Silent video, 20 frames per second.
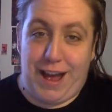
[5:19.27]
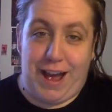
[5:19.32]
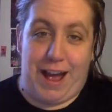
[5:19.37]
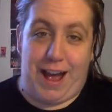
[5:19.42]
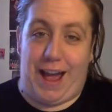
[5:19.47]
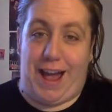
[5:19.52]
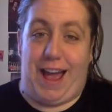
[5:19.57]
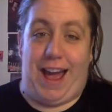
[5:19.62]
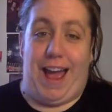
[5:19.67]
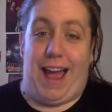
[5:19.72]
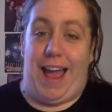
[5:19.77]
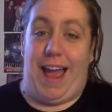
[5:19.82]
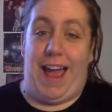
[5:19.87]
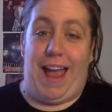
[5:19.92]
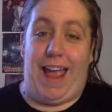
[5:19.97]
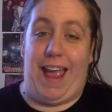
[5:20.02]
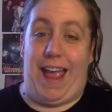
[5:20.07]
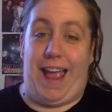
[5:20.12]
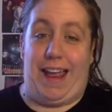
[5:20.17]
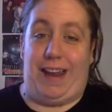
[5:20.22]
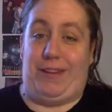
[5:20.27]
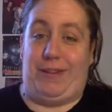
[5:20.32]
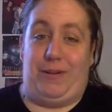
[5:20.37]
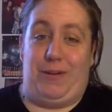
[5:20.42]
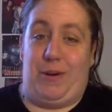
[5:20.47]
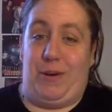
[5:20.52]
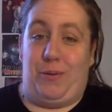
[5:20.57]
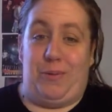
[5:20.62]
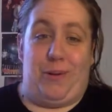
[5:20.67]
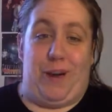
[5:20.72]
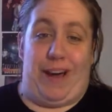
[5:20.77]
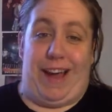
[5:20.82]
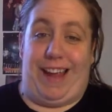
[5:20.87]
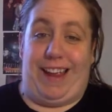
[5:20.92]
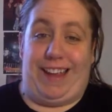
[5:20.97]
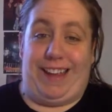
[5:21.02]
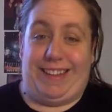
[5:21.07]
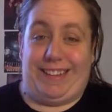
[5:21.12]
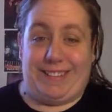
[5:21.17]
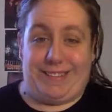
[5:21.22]
I don't know
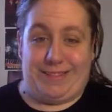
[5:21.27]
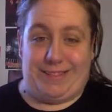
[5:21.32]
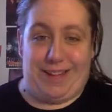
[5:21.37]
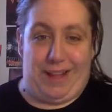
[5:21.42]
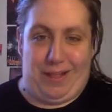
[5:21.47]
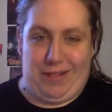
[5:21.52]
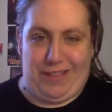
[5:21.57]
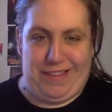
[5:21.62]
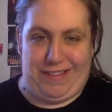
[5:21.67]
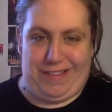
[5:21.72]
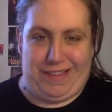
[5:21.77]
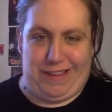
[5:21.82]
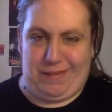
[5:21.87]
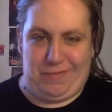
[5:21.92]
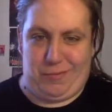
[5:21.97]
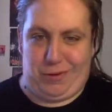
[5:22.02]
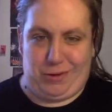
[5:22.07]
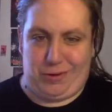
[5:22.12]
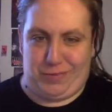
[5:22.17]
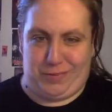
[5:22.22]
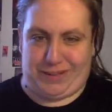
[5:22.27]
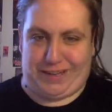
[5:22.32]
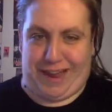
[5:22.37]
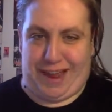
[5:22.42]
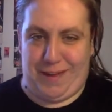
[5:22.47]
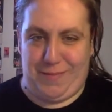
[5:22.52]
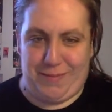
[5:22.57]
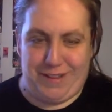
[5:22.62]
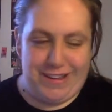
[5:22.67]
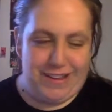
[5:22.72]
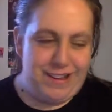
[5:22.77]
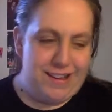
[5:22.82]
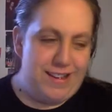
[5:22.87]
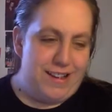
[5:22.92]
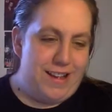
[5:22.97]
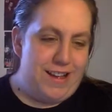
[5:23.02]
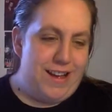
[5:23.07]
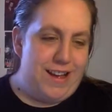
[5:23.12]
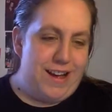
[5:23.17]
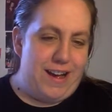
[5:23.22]
why he's on this list multiple times.
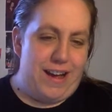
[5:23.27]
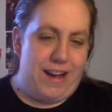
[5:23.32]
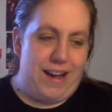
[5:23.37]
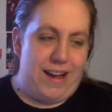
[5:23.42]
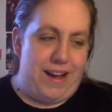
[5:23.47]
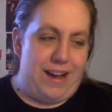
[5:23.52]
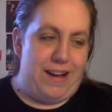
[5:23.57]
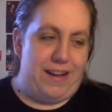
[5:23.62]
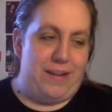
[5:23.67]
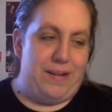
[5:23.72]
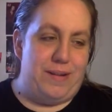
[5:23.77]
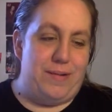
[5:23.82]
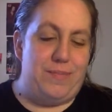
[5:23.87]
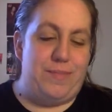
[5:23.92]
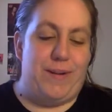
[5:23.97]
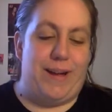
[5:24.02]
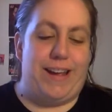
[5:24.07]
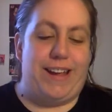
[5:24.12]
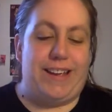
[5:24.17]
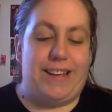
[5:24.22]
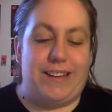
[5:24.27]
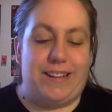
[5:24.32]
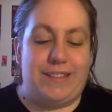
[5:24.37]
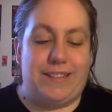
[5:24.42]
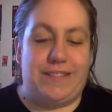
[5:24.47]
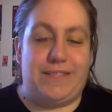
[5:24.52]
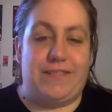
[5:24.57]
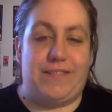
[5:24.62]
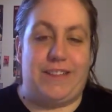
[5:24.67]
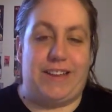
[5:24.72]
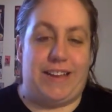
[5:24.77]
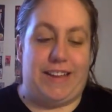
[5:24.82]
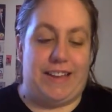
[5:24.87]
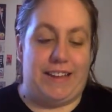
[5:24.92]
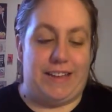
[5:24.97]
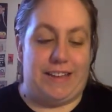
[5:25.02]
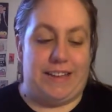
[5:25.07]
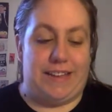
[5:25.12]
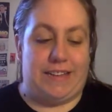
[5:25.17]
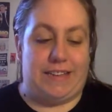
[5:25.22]
My Cousin
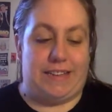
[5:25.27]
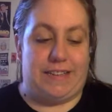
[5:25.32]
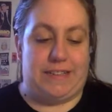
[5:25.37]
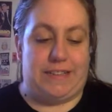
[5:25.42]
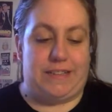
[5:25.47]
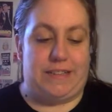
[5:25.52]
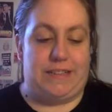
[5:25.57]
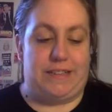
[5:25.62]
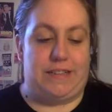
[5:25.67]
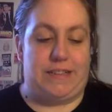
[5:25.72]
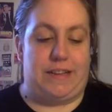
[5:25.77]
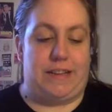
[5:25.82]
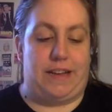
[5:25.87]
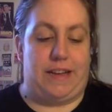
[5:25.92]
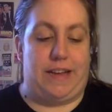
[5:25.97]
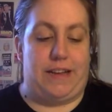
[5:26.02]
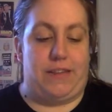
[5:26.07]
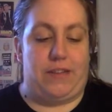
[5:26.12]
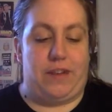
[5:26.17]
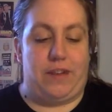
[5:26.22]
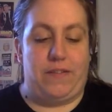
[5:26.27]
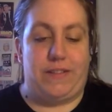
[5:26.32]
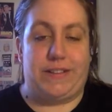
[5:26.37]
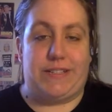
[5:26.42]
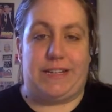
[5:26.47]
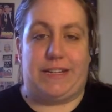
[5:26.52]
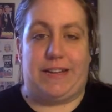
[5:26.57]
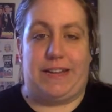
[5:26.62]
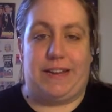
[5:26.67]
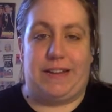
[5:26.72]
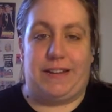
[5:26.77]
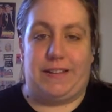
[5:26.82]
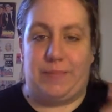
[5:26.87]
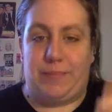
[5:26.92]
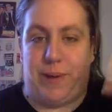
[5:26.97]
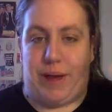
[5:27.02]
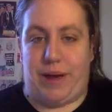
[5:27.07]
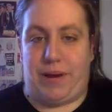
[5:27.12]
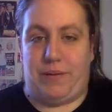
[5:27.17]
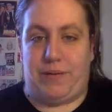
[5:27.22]
Vinny is, in case you haven't seen it, it's
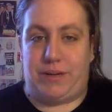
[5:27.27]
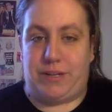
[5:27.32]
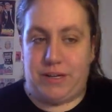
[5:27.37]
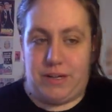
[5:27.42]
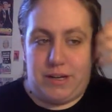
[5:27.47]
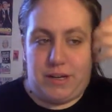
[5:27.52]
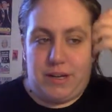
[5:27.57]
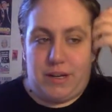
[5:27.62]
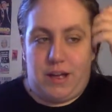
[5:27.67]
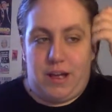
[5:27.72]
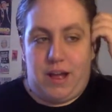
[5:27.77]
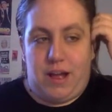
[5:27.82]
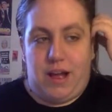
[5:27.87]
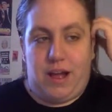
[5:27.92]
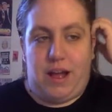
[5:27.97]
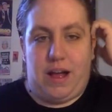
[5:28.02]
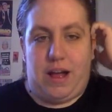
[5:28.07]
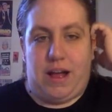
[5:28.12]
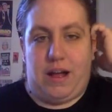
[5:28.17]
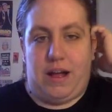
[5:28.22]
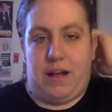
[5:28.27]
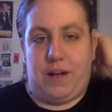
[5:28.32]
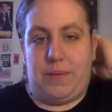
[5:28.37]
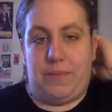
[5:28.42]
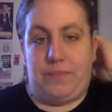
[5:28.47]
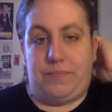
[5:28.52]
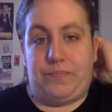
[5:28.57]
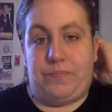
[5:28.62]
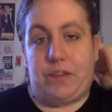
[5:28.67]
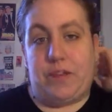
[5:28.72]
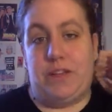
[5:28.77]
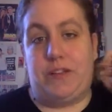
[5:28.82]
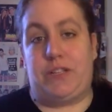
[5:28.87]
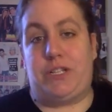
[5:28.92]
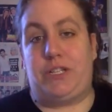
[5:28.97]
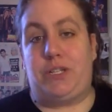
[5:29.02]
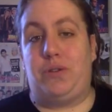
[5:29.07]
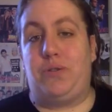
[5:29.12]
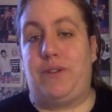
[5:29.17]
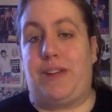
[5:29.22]
about uh,
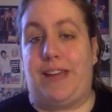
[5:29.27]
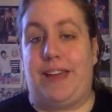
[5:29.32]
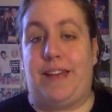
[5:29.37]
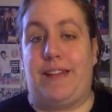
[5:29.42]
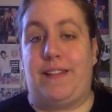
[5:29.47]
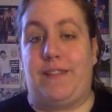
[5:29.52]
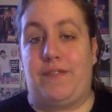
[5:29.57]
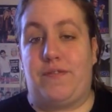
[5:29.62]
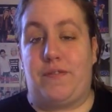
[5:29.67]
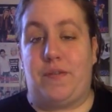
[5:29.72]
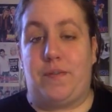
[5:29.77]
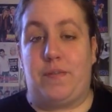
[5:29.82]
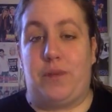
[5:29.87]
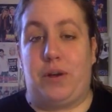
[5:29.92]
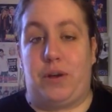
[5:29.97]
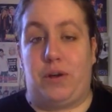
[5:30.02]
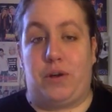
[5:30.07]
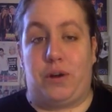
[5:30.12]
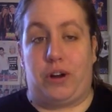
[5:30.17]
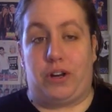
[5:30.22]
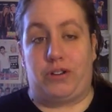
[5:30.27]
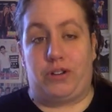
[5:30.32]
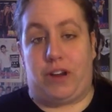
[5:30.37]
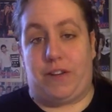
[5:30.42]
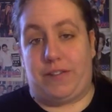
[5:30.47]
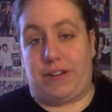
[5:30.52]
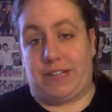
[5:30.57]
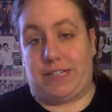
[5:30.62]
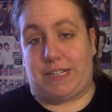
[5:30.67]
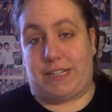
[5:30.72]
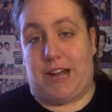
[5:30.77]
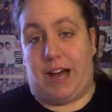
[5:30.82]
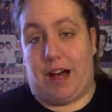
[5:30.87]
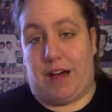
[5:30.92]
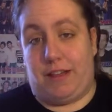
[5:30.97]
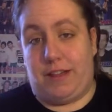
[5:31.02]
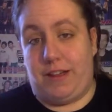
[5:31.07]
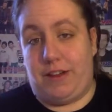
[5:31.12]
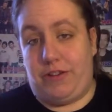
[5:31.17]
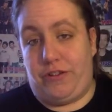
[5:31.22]
these two kids from New York driving to
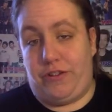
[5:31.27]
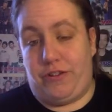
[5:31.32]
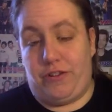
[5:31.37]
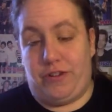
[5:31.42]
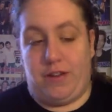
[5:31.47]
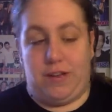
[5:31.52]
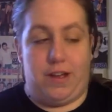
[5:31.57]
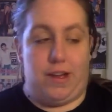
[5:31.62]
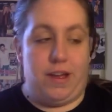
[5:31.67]
college,